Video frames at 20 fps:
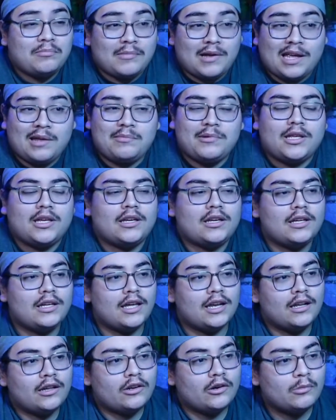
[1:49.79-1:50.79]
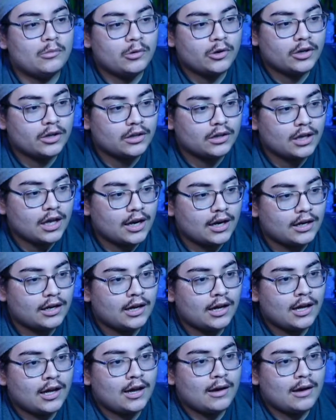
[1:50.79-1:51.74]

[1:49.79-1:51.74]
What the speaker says: maybe it can get a little more exciting,